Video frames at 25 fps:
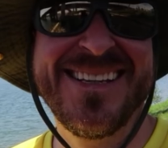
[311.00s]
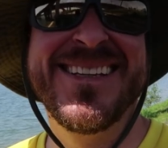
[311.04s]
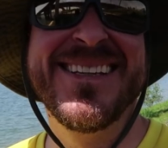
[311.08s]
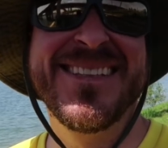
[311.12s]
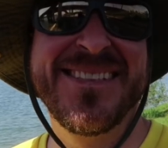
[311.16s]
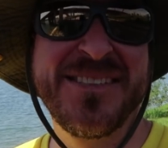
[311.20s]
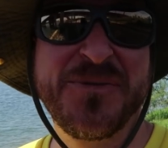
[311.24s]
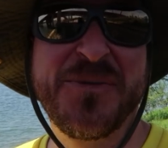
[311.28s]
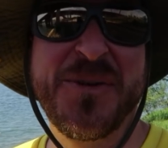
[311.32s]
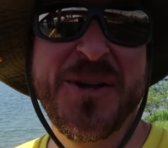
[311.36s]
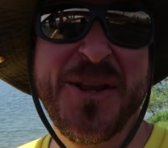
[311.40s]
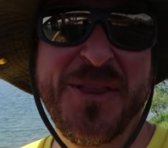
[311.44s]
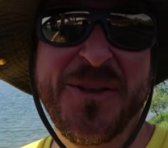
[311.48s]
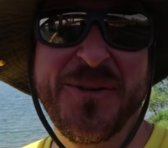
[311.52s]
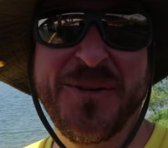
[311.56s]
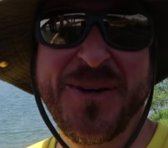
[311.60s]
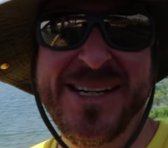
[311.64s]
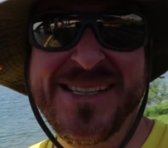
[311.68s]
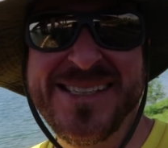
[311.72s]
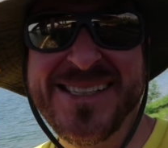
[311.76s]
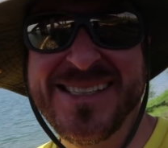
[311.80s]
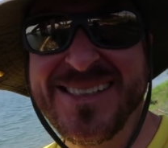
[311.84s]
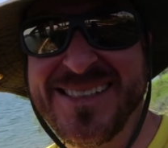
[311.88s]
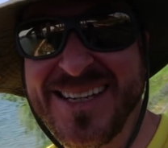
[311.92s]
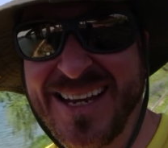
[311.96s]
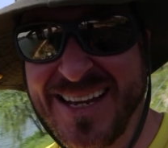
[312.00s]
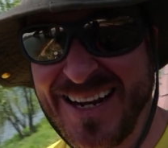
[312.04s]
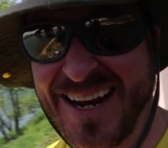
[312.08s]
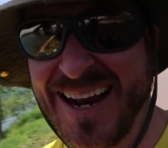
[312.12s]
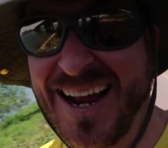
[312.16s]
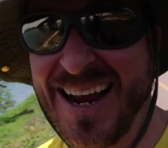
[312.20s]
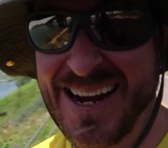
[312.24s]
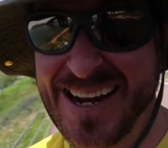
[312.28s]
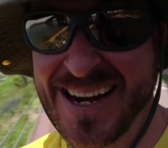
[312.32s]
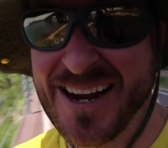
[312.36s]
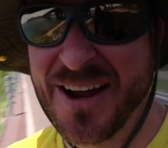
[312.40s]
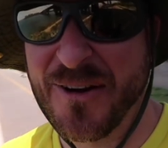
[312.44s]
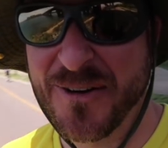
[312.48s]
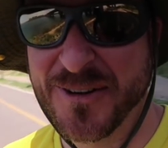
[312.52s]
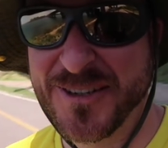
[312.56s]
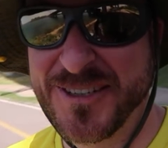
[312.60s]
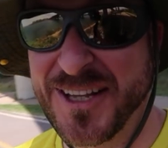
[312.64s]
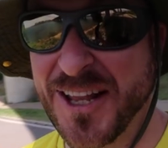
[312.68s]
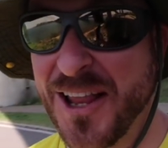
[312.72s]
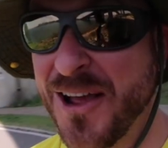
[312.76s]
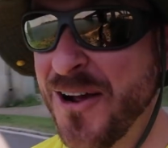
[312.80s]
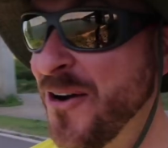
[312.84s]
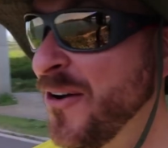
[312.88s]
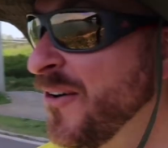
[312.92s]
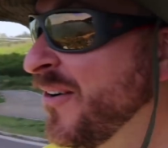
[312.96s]
This is one of the reasons that I go
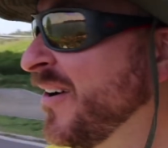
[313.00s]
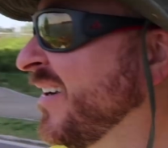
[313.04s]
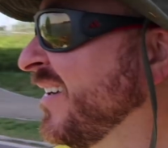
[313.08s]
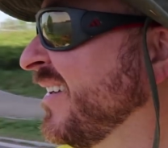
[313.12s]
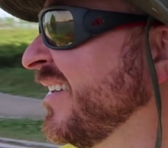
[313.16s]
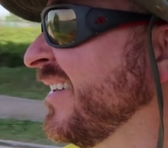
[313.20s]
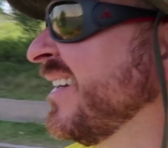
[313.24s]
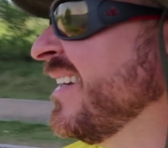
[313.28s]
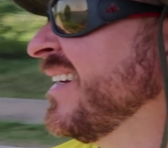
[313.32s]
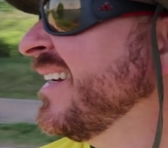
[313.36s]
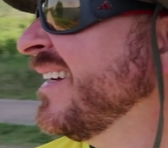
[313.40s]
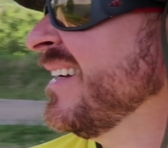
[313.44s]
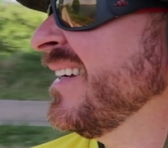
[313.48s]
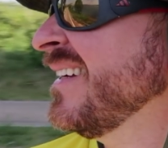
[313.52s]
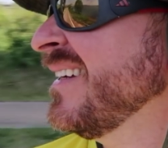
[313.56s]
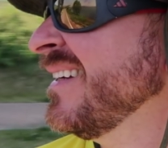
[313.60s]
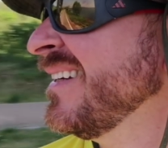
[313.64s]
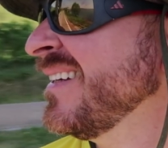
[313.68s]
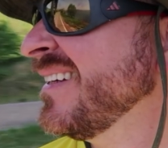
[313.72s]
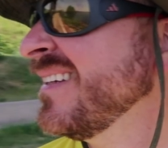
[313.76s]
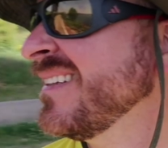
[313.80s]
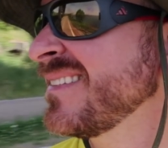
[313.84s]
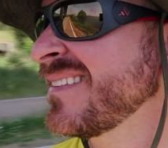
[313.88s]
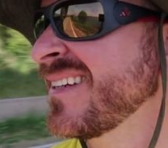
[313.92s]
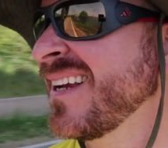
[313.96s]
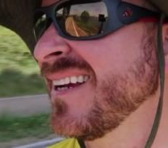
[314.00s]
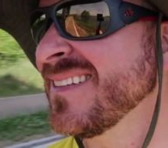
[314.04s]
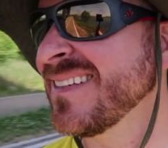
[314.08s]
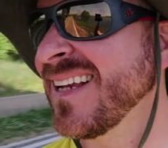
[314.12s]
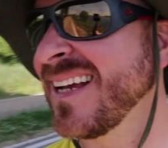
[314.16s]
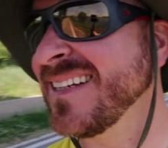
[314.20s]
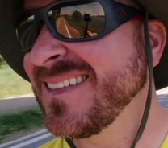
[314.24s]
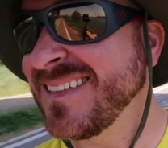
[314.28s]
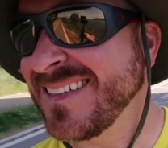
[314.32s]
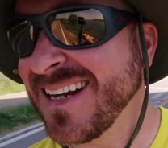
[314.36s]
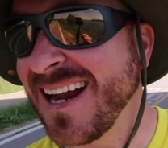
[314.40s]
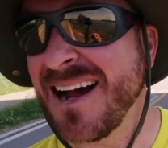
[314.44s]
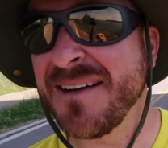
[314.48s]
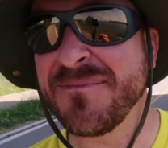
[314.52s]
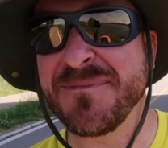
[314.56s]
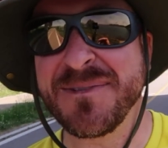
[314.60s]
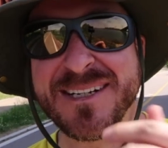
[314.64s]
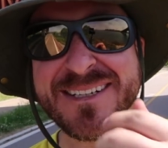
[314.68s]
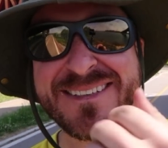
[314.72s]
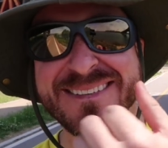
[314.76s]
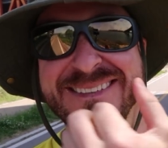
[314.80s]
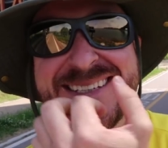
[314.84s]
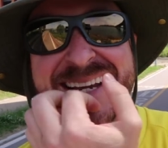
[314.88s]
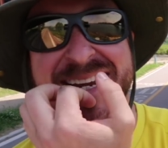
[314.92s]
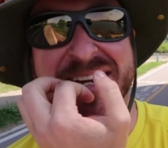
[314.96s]
slow. It's because I stop
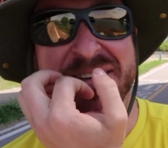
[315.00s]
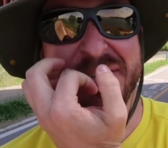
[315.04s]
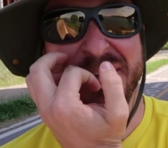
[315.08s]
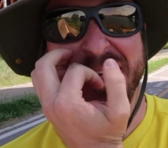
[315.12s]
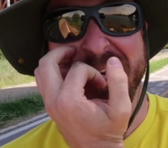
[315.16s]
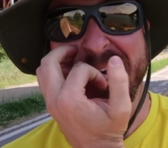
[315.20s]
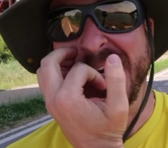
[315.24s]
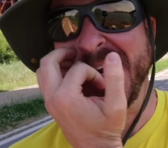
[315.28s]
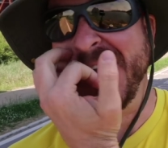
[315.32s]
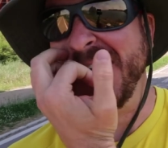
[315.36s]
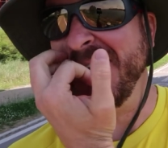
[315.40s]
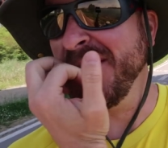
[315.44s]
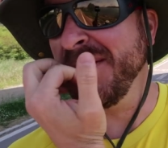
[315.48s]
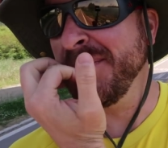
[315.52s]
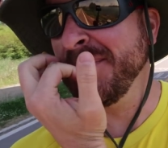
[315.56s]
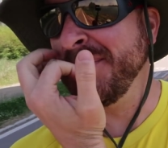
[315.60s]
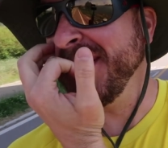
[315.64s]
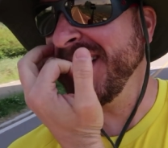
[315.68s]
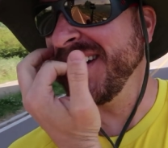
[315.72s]
and take video and